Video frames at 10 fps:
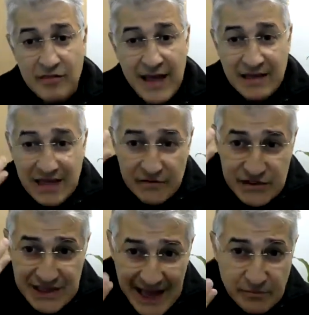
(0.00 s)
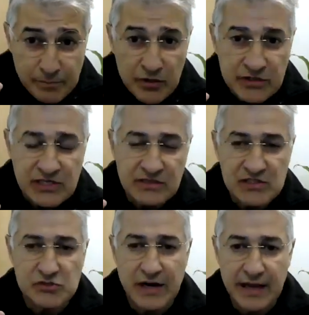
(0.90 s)
That gives that person
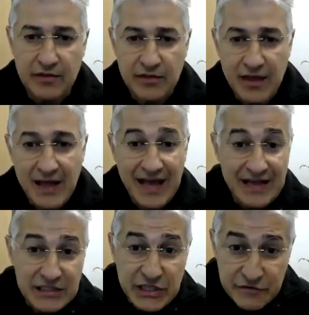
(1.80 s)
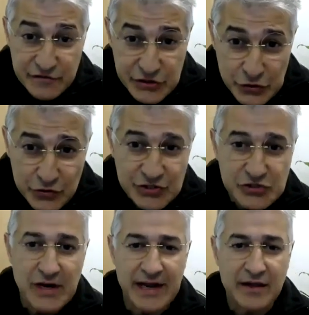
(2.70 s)
strength, and it gives you
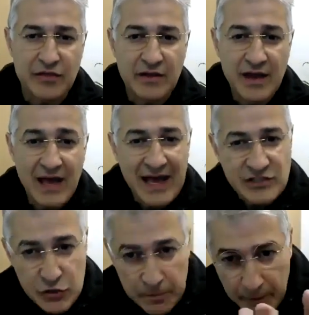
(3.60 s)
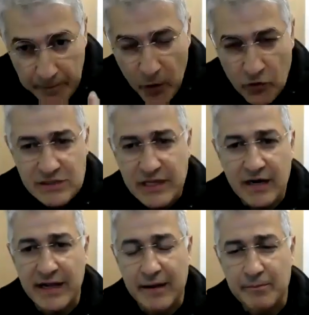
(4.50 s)
strength as you propose
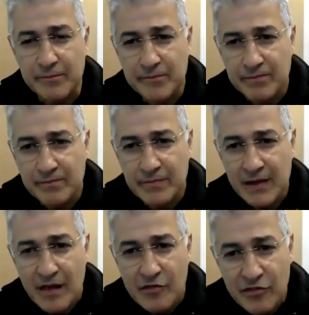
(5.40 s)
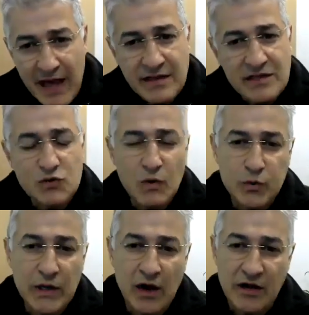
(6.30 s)
their name. That is
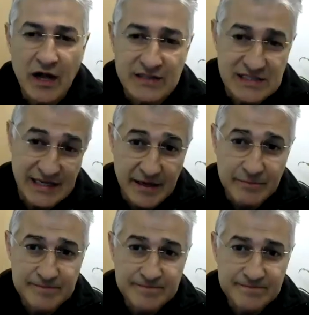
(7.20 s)
what we are not seeing.